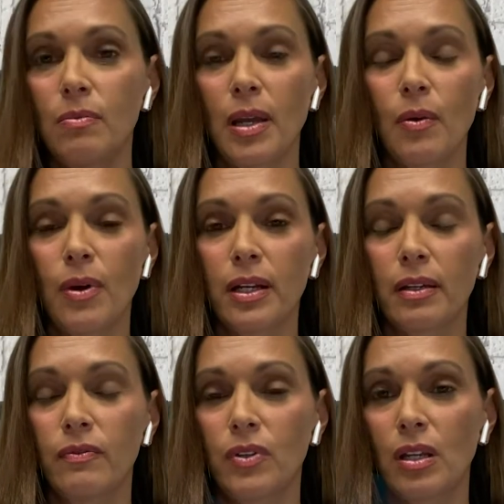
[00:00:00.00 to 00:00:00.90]
might want to
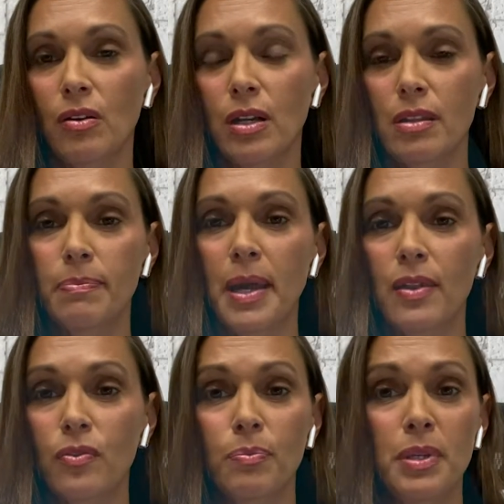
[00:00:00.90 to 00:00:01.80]
configure another
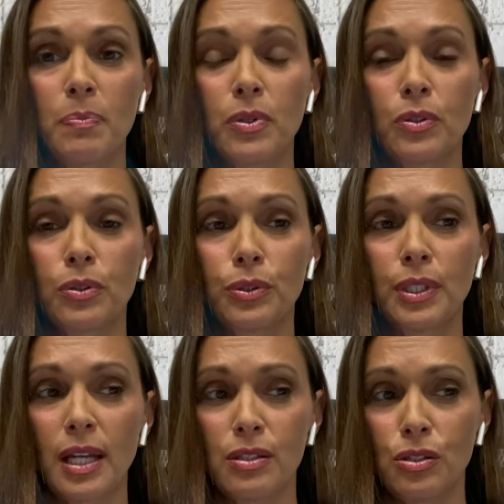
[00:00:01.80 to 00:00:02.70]
path for people who
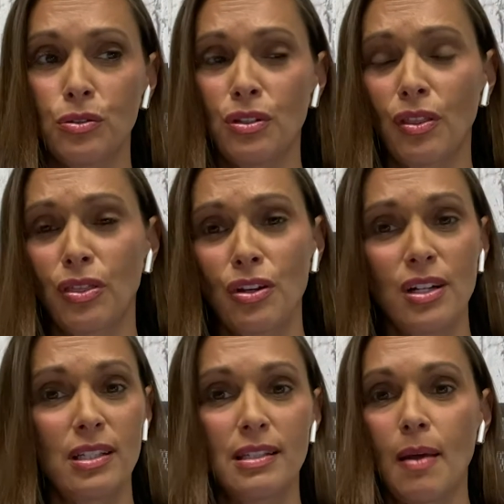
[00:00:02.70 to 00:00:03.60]
get to the
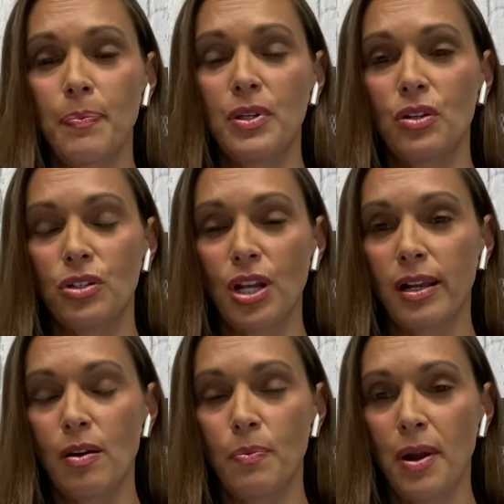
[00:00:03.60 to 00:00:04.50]
third step in your
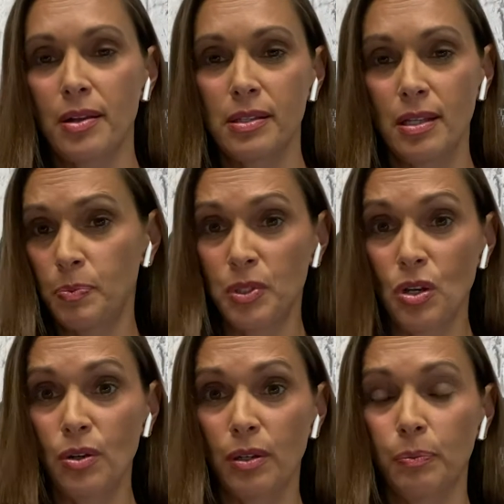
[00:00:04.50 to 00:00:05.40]
checkout process but
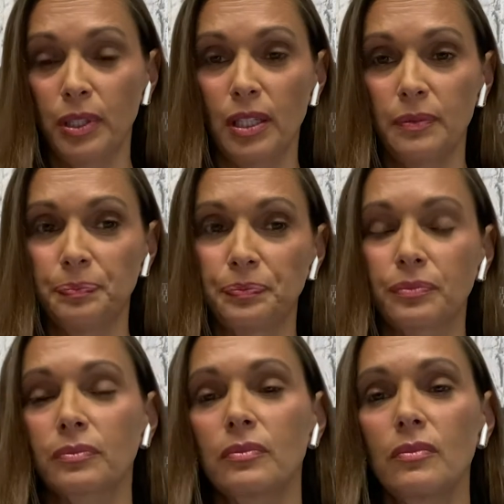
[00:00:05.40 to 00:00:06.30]
don't complete.
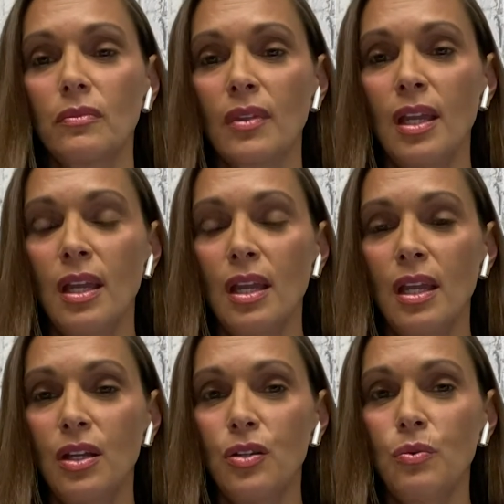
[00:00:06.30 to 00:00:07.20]

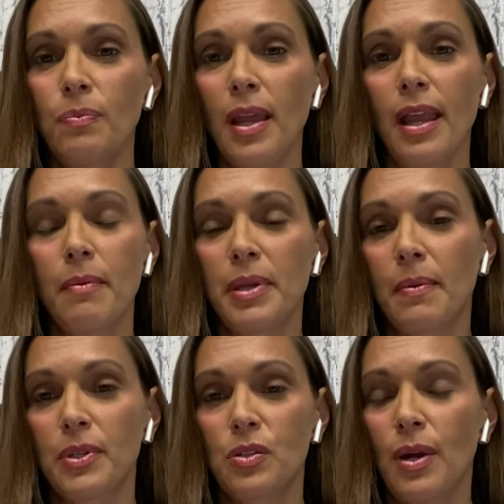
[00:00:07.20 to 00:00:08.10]
You may be
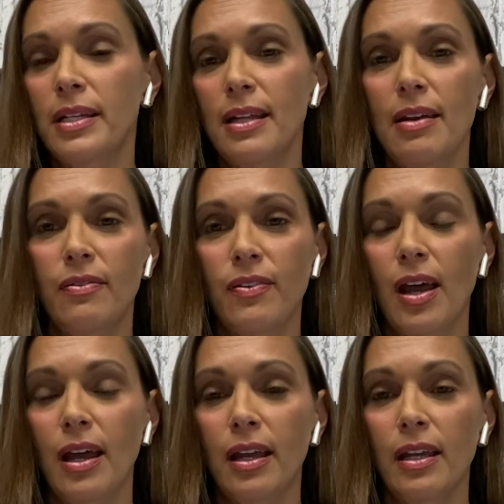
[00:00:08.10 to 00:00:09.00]
able to
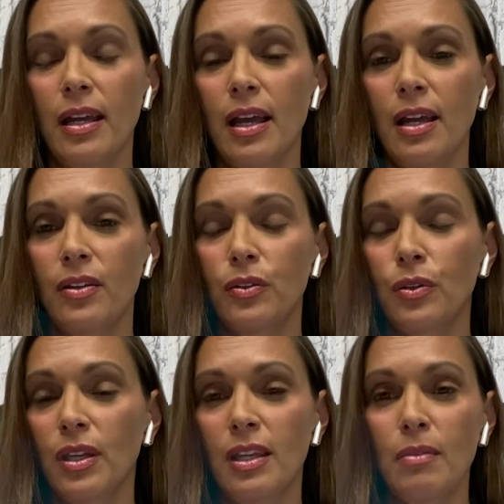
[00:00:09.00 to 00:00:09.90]
identify
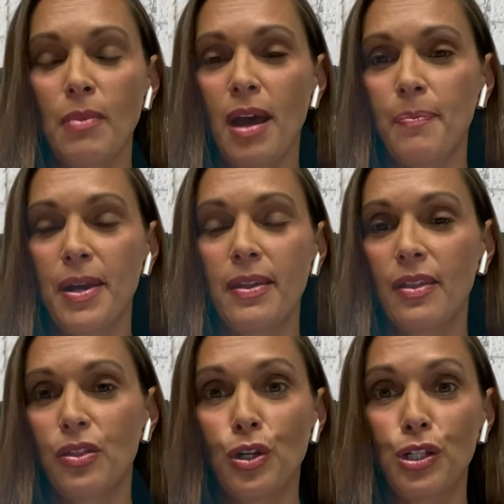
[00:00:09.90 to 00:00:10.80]
through the heat map on
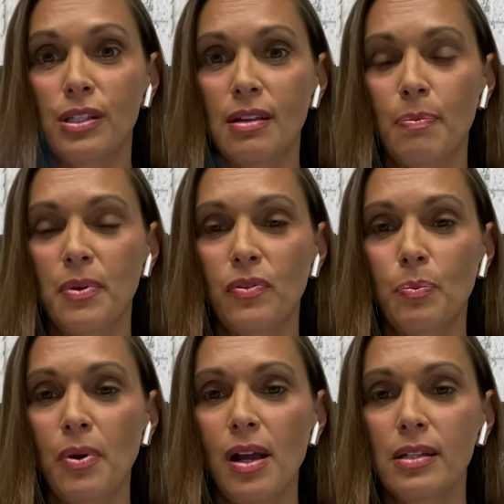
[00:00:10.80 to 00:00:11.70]
that third step of the
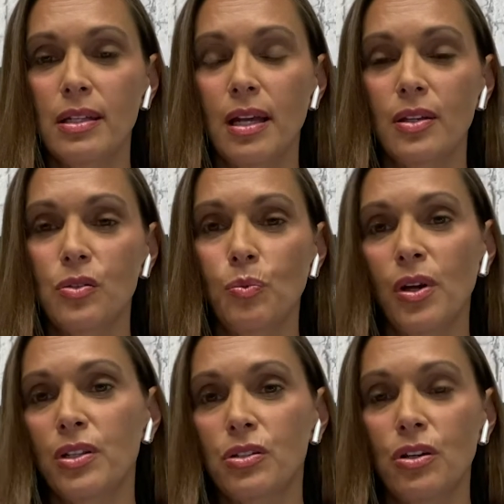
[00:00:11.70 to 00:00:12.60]
process
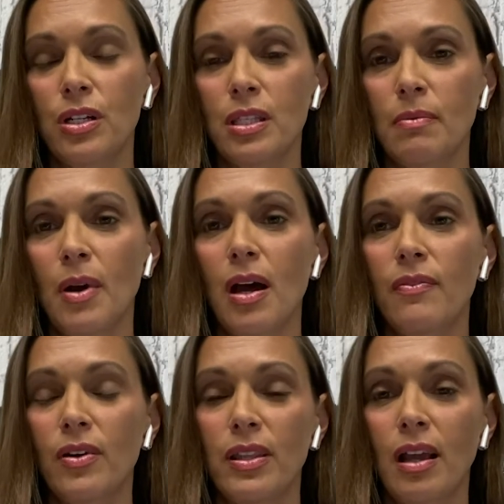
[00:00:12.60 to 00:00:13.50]
what is turning them
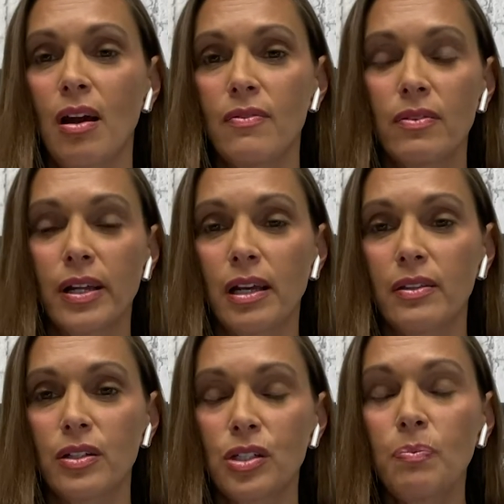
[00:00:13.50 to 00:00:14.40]
off. Are they hovering
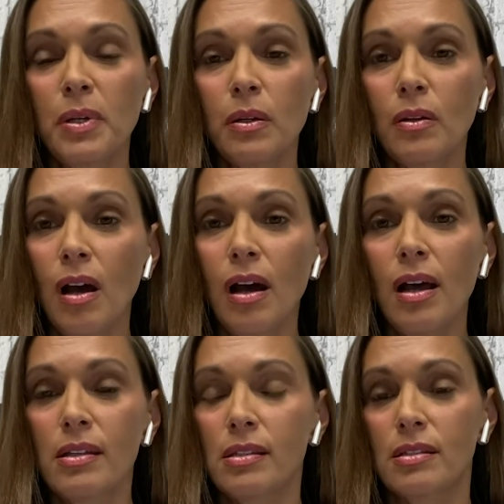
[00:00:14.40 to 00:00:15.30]
on the shipping
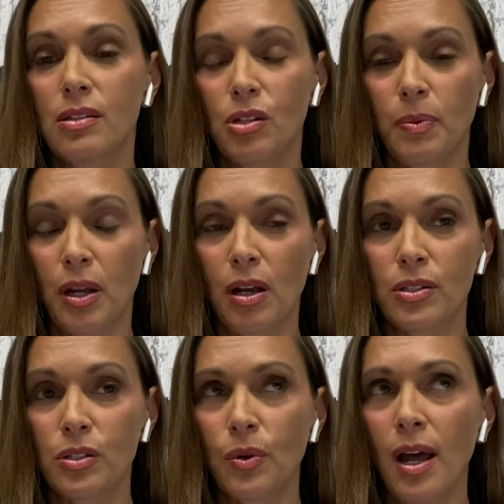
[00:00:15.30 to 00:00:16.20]
cost? Is the shipping
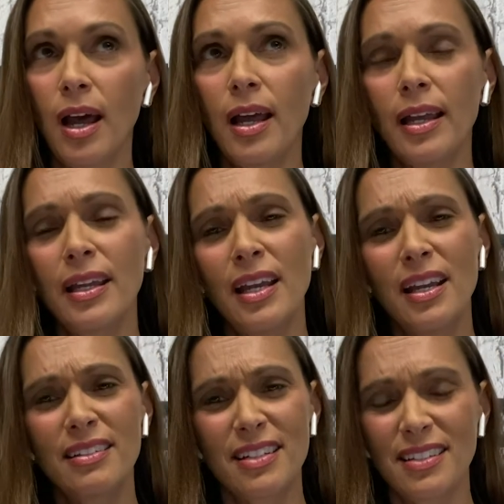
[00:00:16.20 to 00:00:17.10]
cost too high?
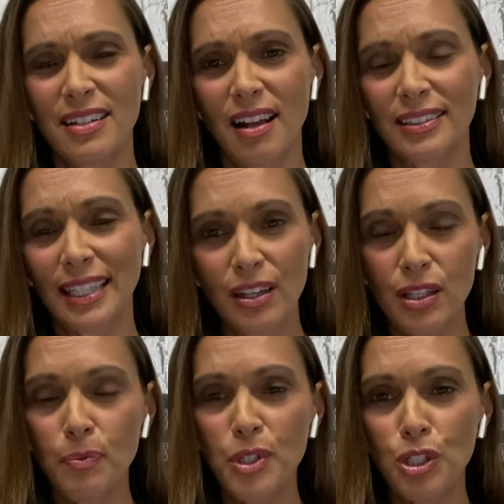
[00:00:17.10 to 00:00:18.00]
Does it not tell
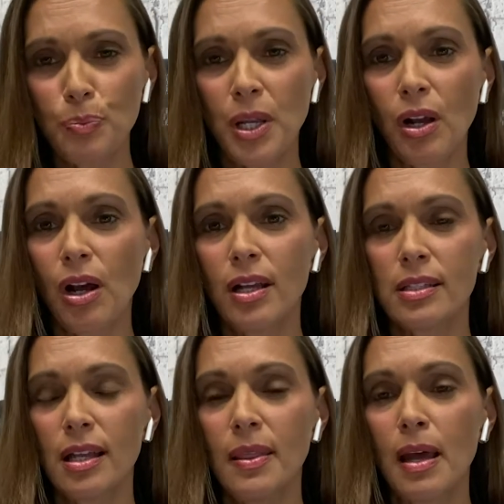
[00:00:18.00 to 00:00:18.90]
them the shipping
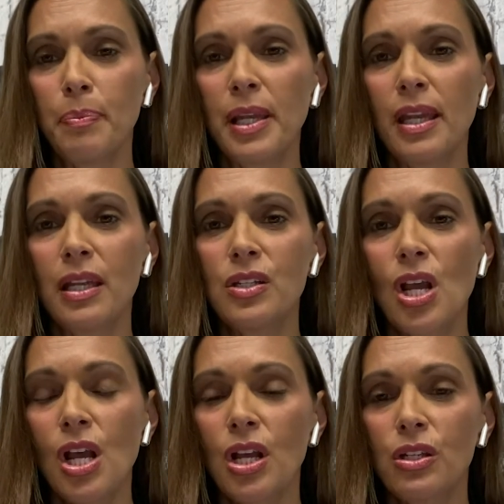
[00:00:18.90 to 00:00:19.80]
cost on that page?
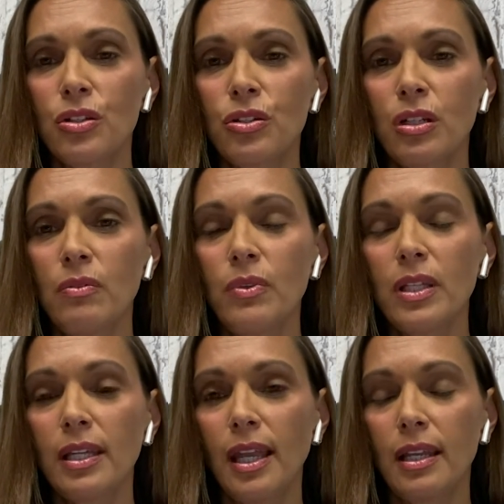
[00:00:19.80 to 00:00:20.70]
So you can
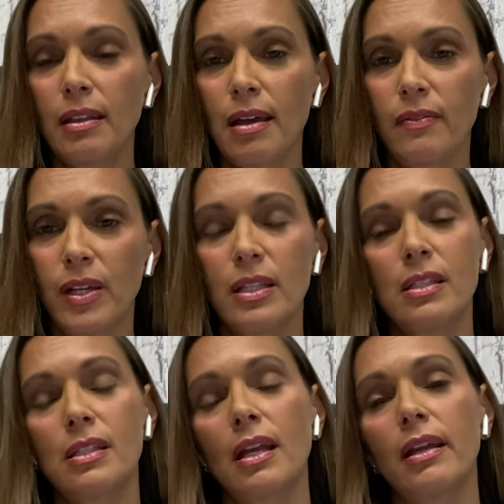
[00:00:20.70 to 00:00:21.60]
really gain a lot of
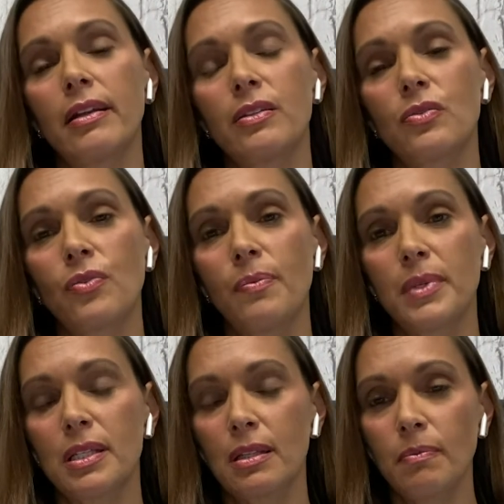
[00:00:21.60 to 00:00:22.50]
insights from
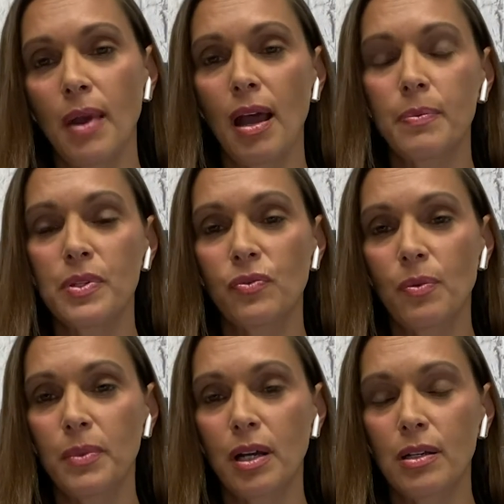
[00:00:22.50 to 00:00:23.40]
these heat maps and
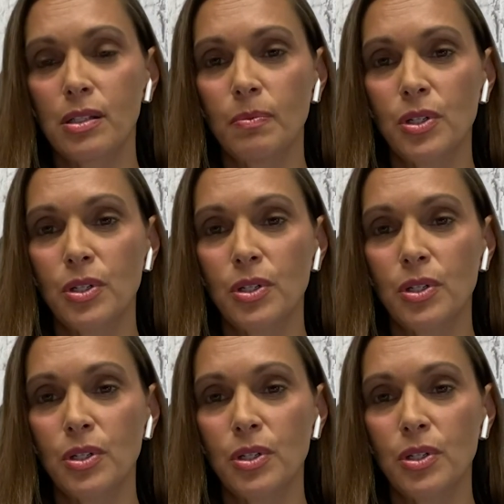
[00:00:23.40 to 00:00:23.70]
from the customer